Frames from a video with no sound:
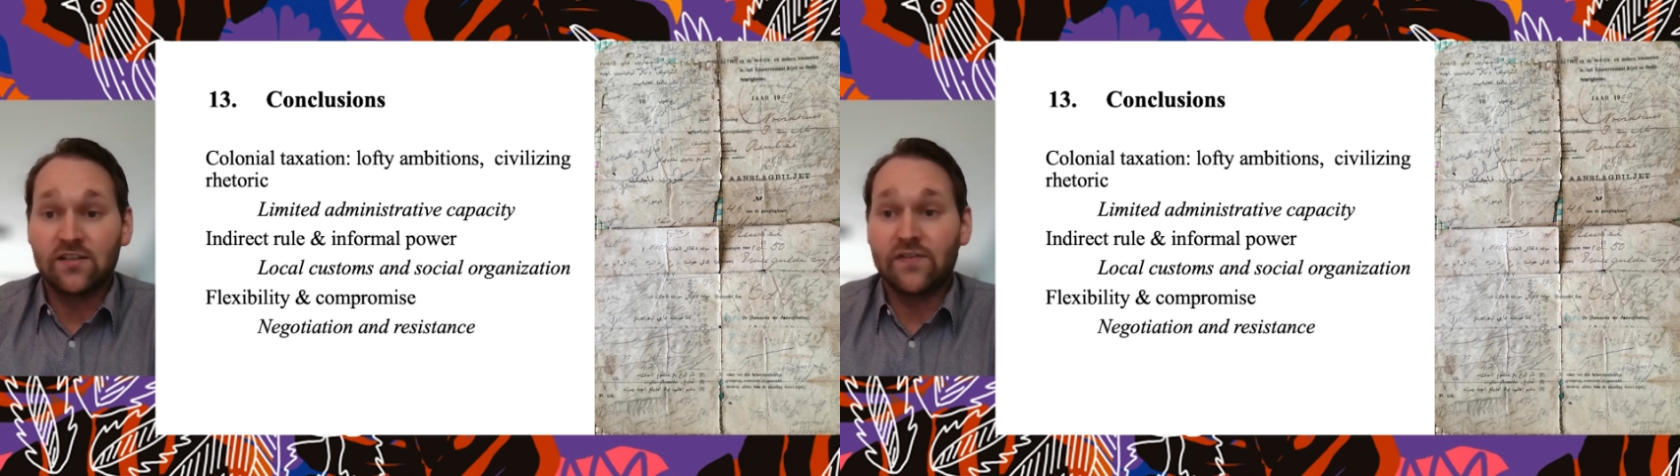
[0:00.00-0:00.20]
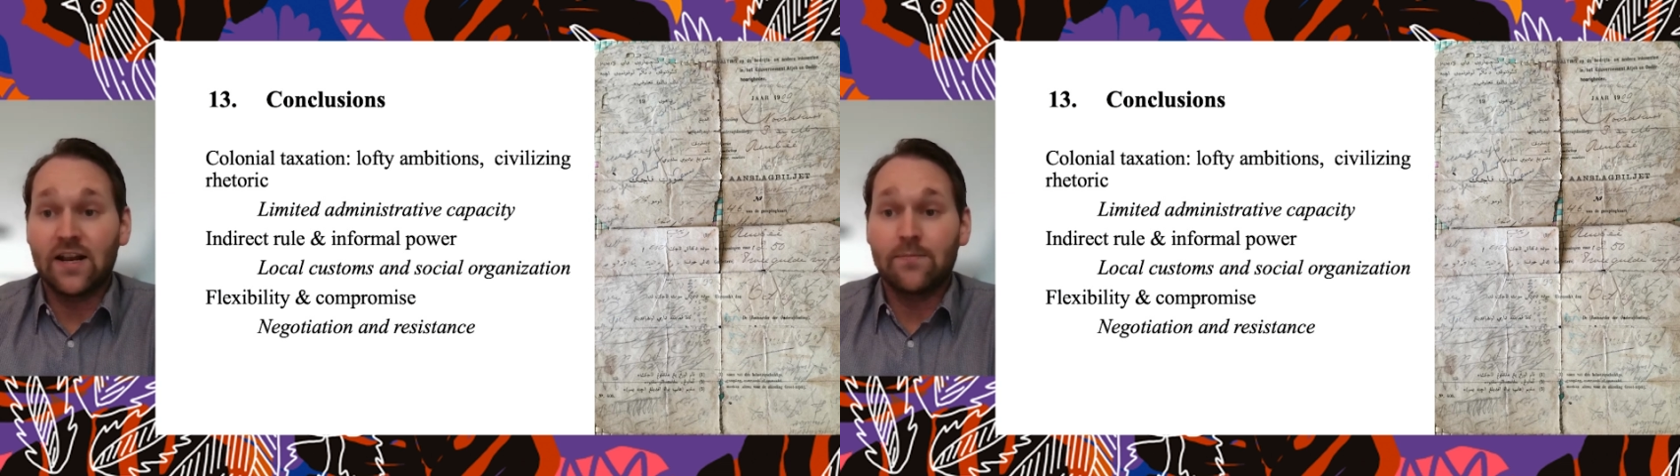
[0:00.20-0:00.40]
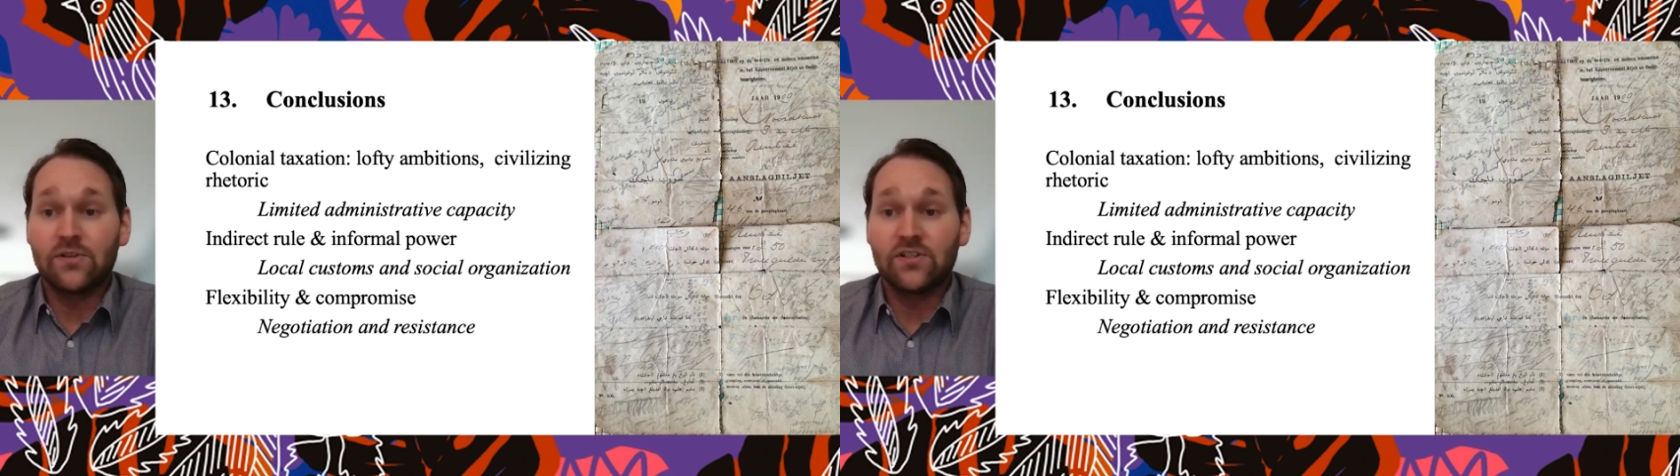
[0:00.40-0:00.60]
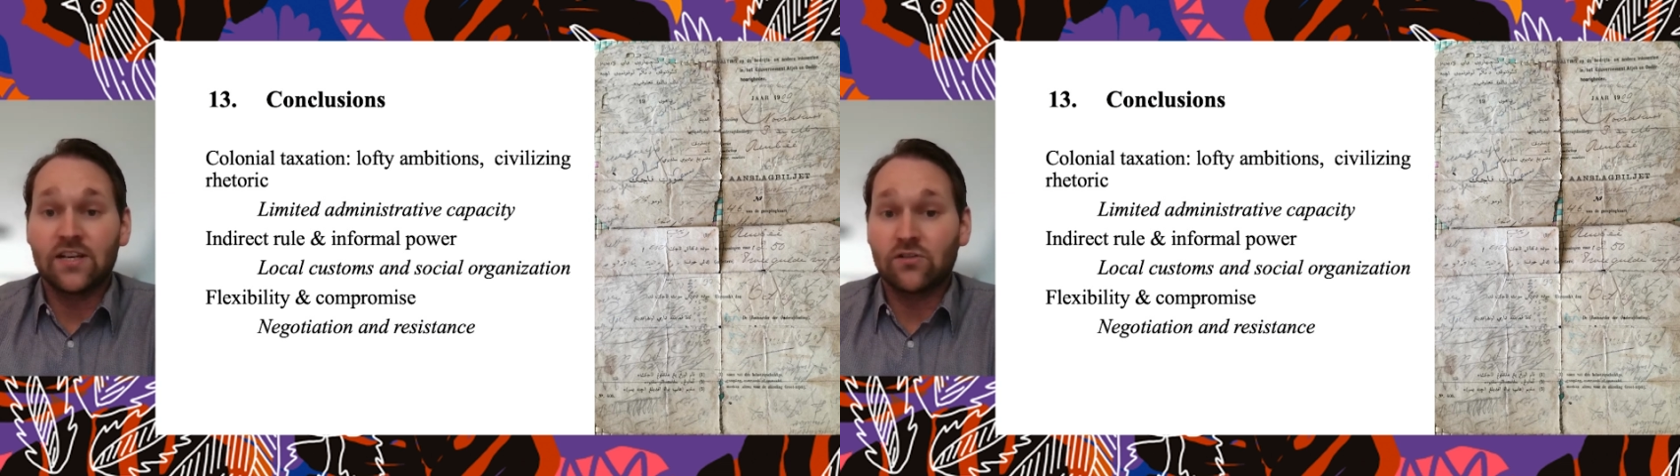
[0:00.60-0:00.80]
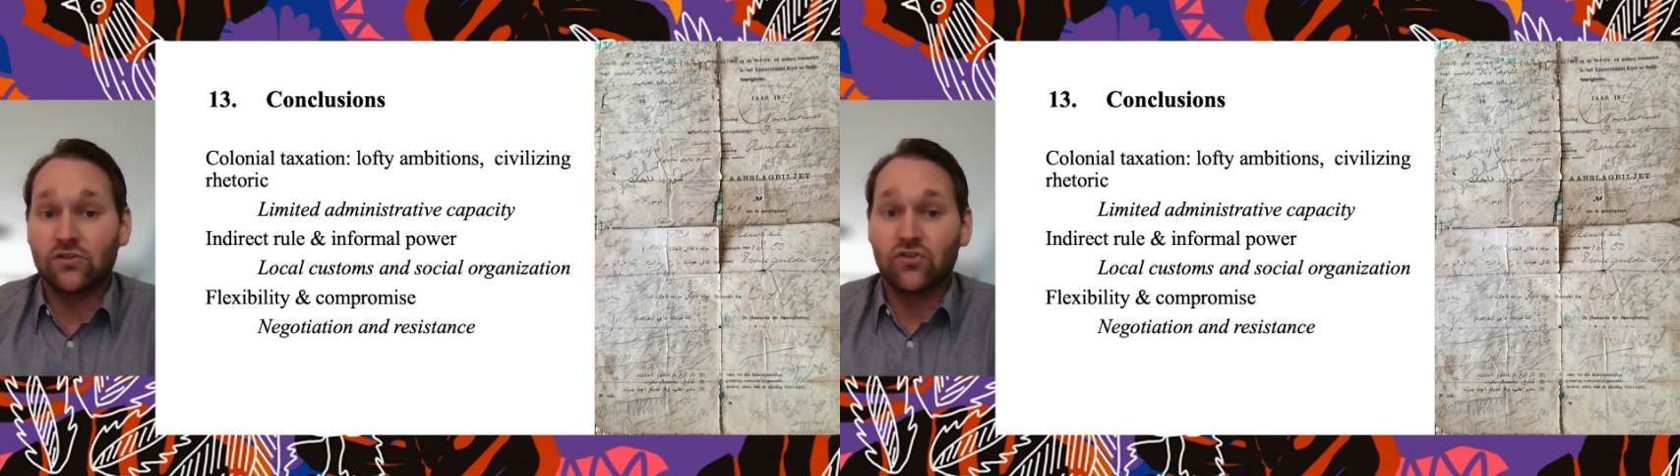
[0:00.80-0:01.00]
development,
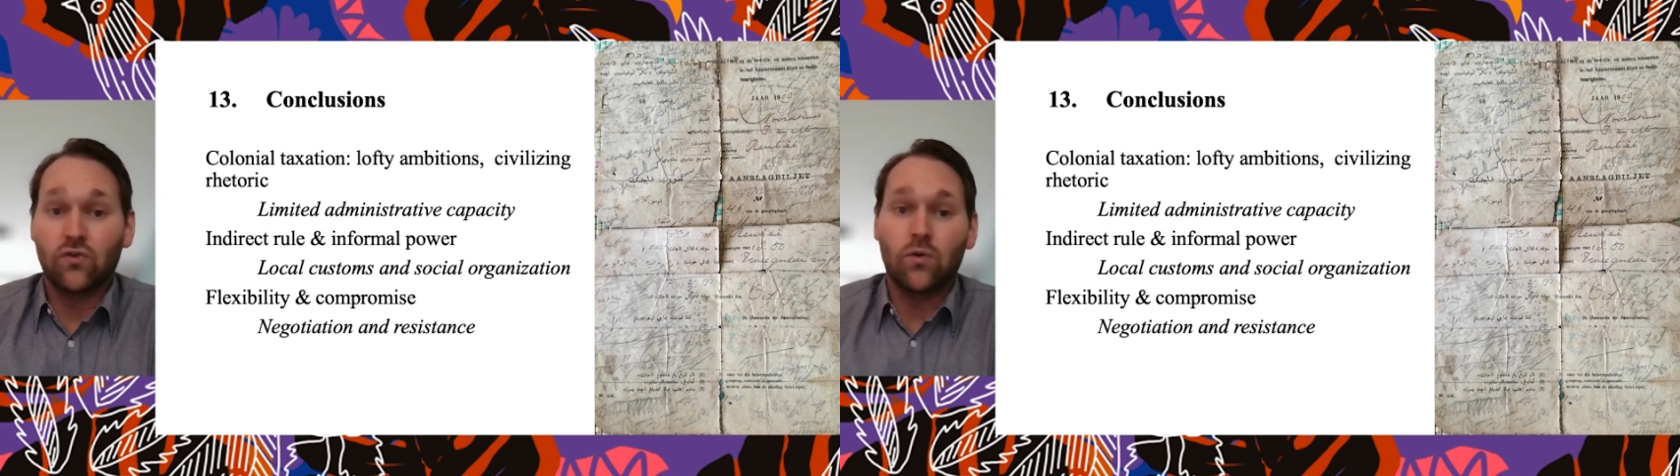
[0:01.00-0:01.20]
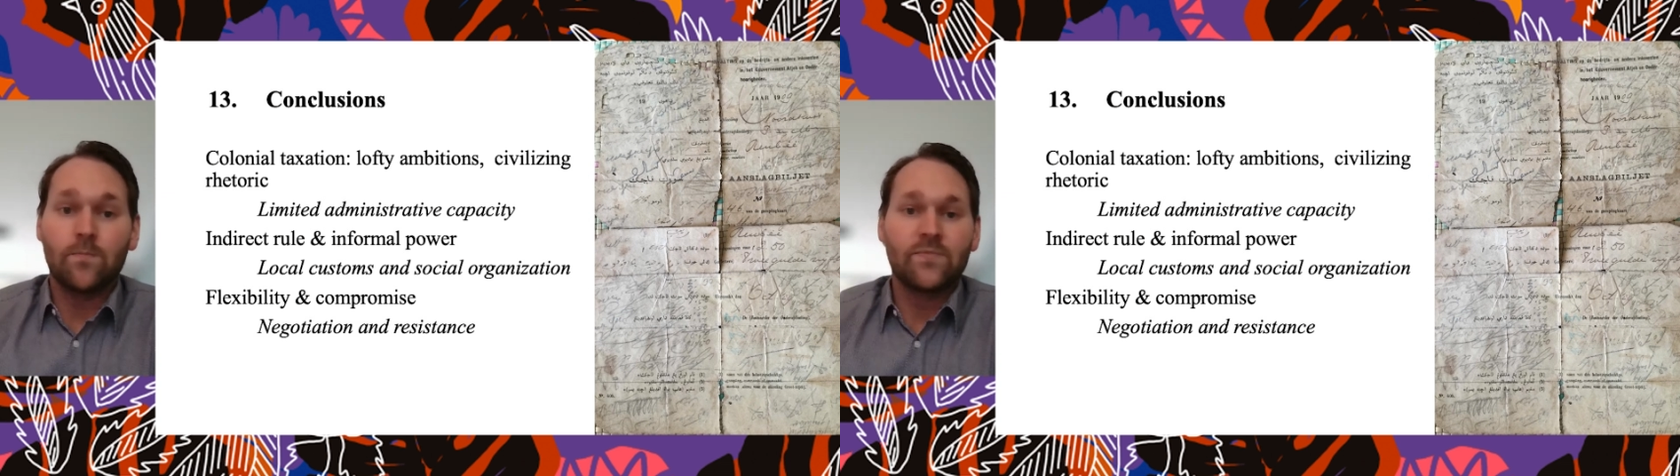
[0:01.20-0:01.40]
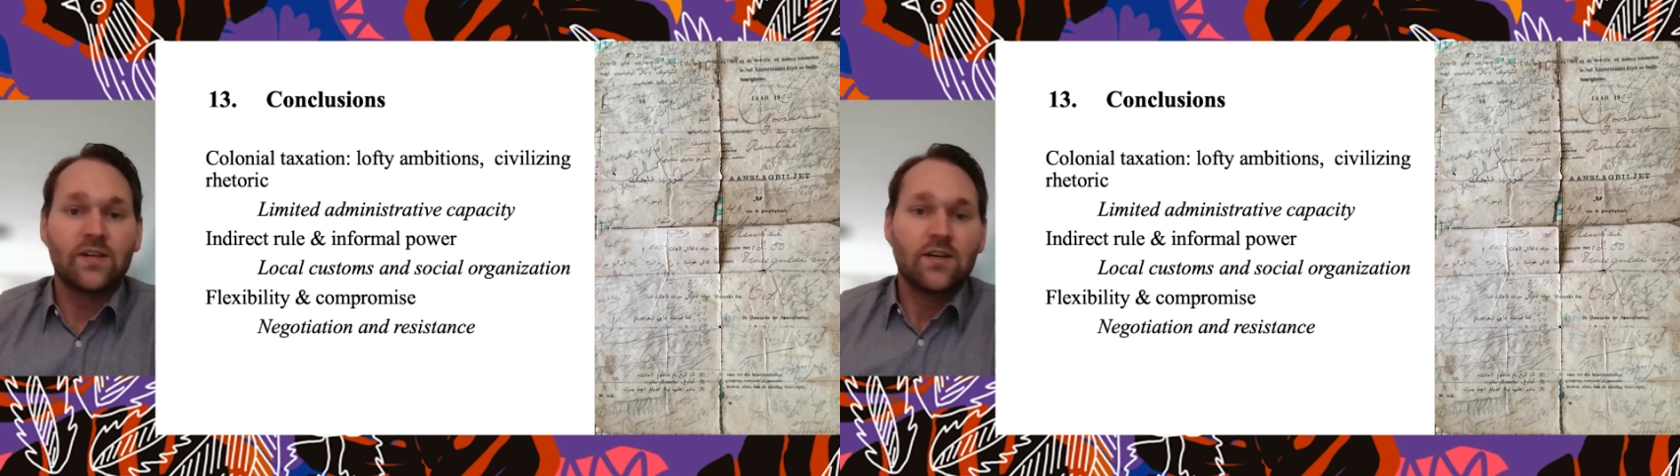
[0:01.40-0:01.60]
and control.